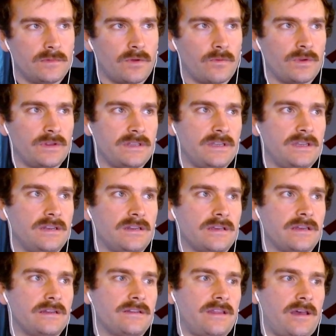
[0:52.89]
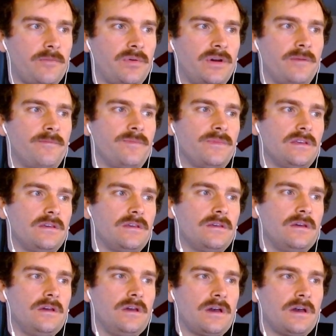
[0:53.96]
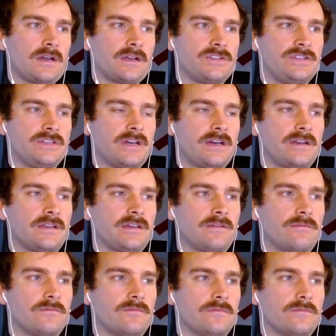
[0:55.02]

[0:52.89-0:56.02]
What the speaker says: don't really need to get into that, but because she kind of